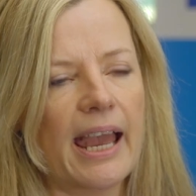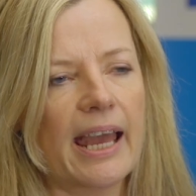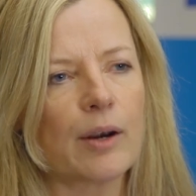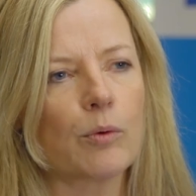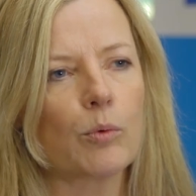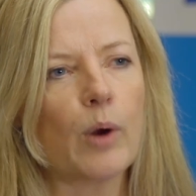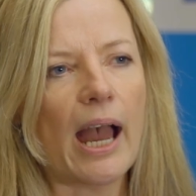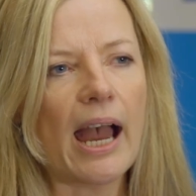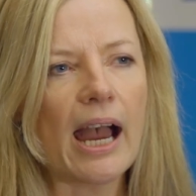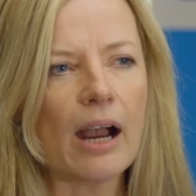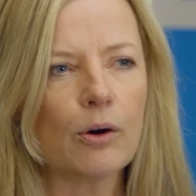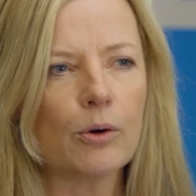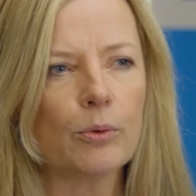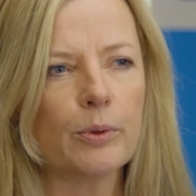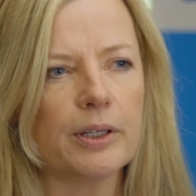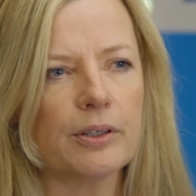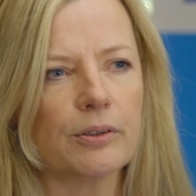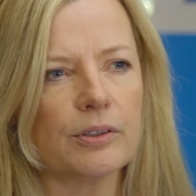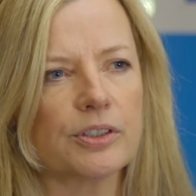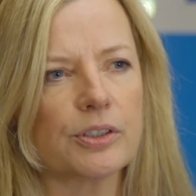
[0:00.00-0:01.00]
and how are
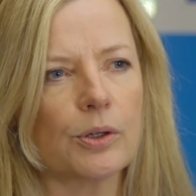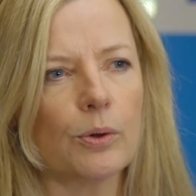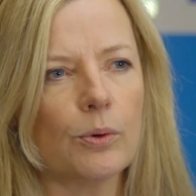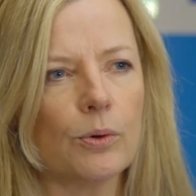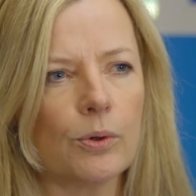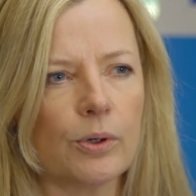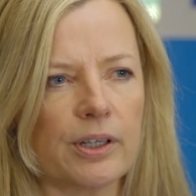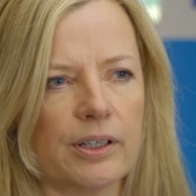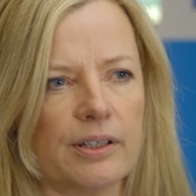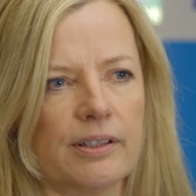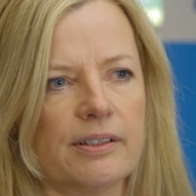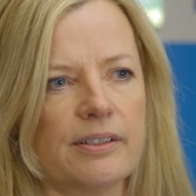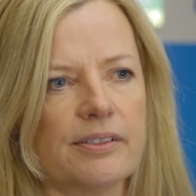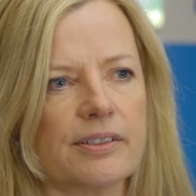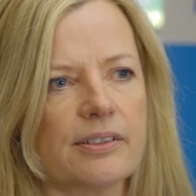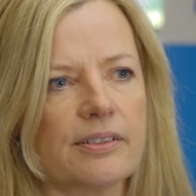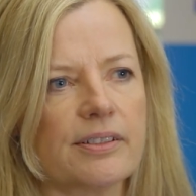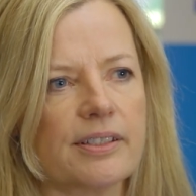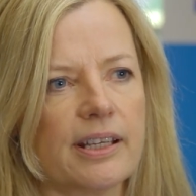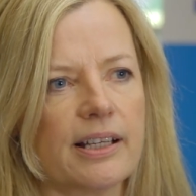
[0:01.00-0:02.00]
we going to organize
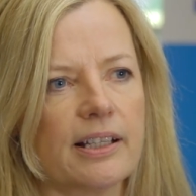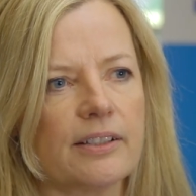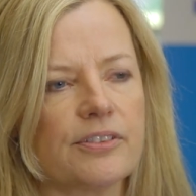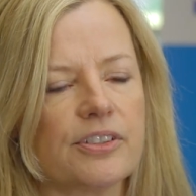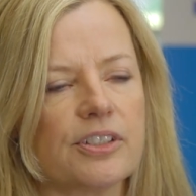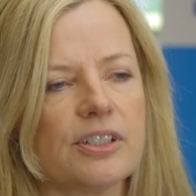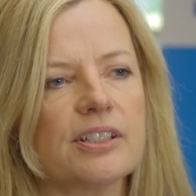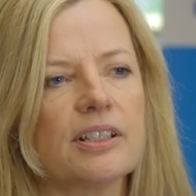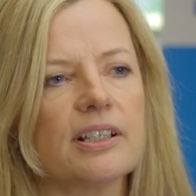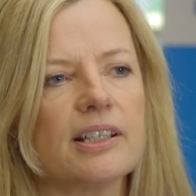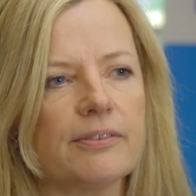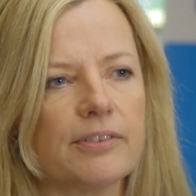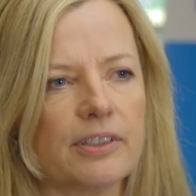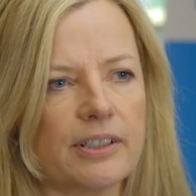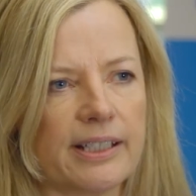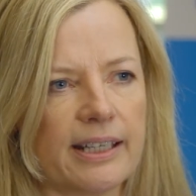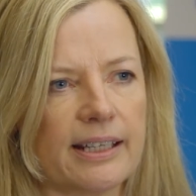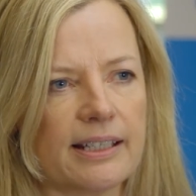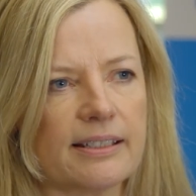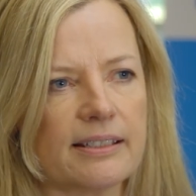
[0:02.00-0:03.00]
ourselves to deliver
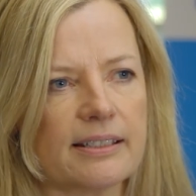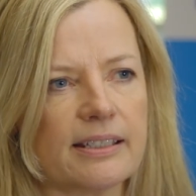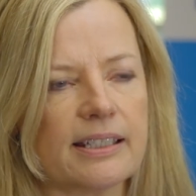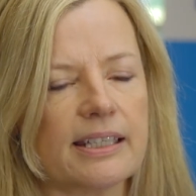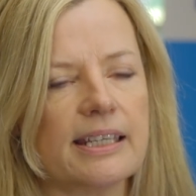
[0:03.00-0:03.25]
against it?